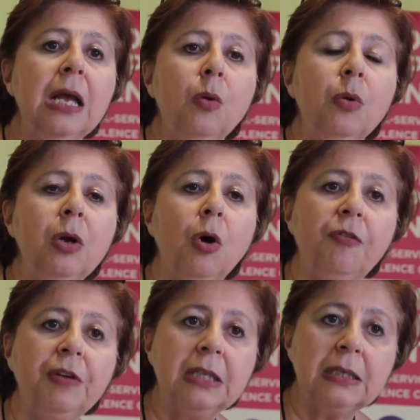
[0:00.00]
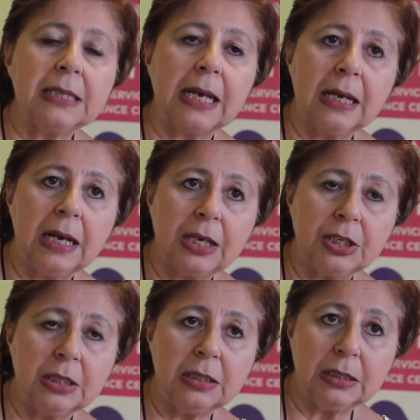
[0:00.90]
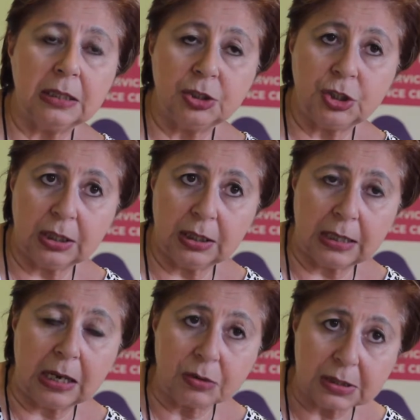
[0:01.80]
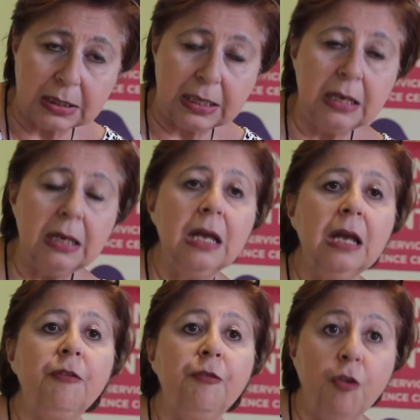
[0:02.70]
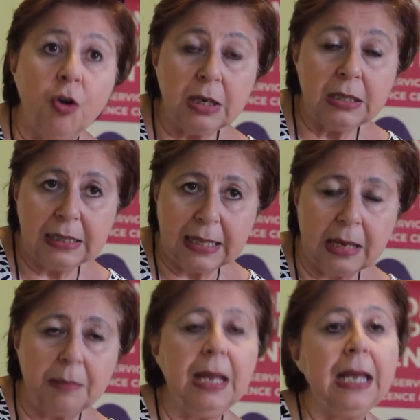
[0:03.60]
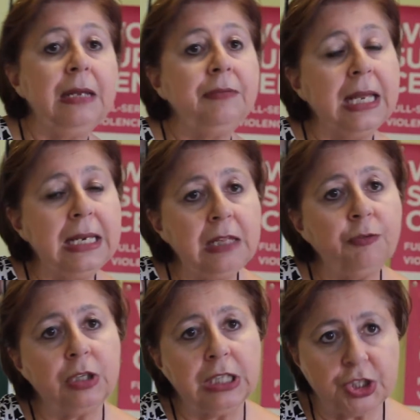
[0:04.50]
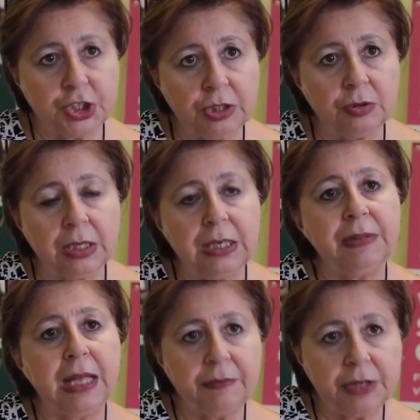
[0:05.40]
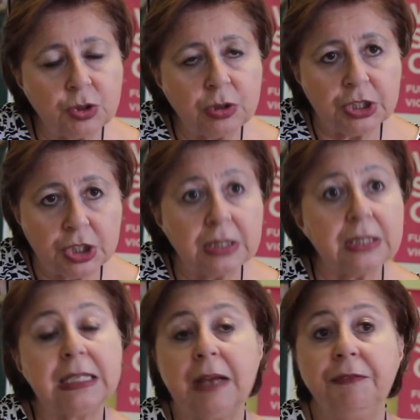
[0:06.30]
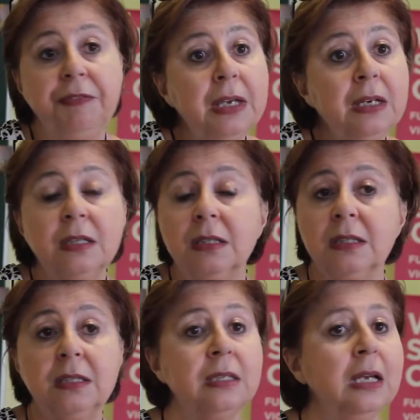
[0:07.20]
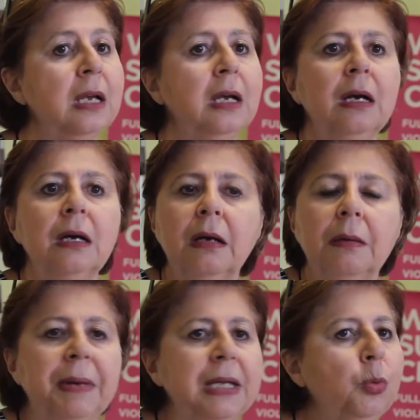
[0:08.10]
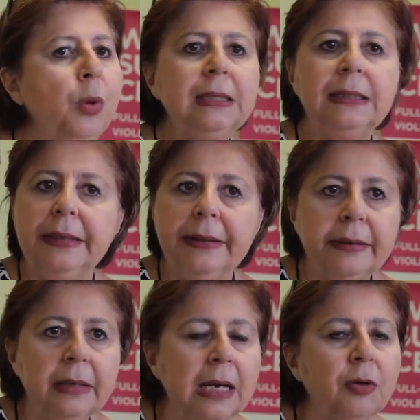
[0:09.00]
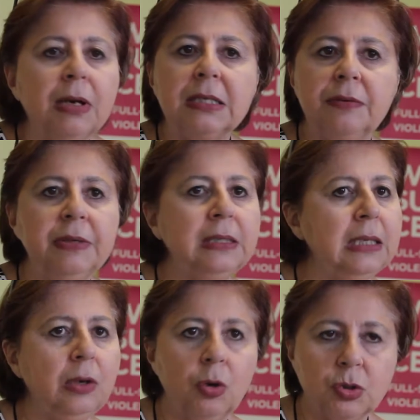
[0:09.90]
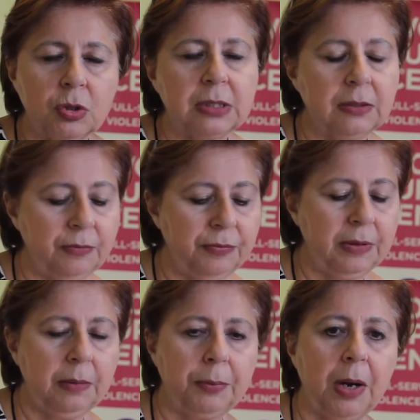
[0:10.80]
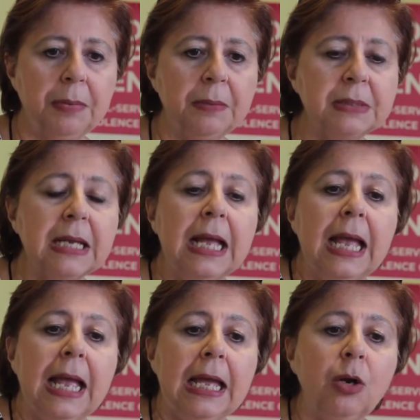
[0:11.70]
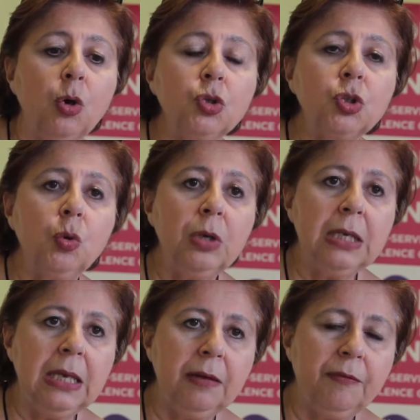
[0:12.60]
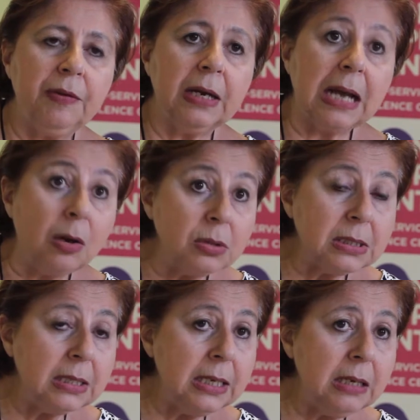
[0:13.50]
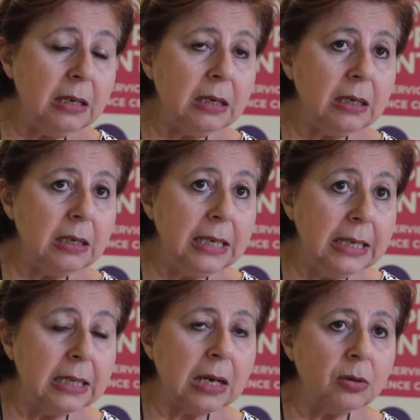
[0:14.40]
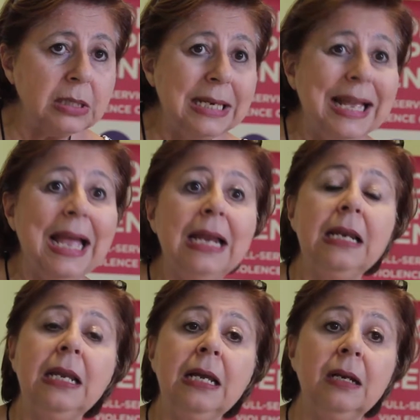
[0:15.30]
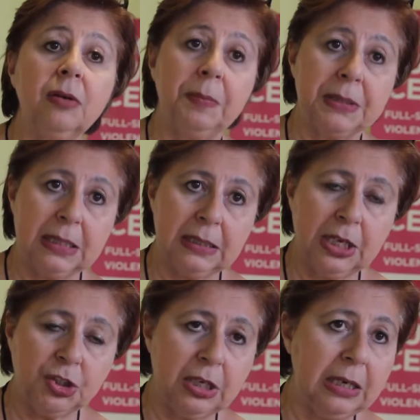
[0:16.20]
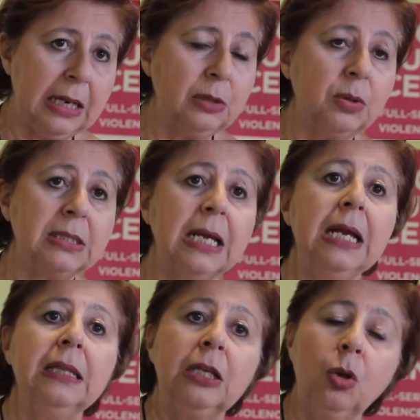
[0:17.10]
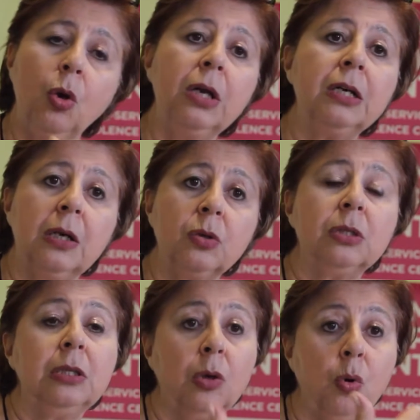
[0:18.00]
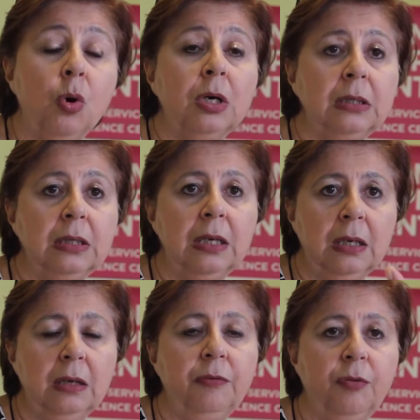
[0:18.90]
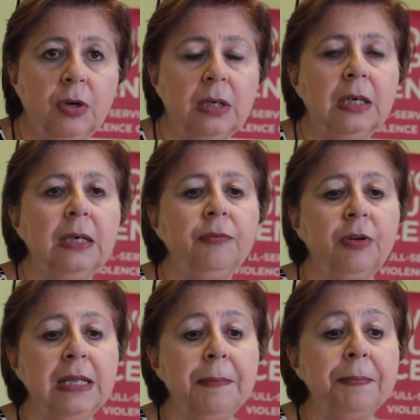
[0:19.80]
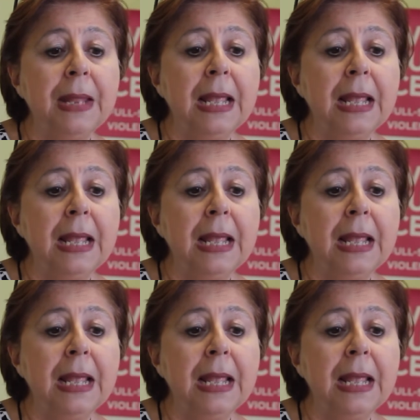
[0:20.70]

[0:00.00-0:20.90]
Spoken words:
We offer the psychological counseling for them, and if they need for their children, if they have issues, the children have fears, bedwetting, aggressivity, all sorts of problems. And also we give counseling, legal counseling and legal representation. In other words, the lawyer goes to the court for them.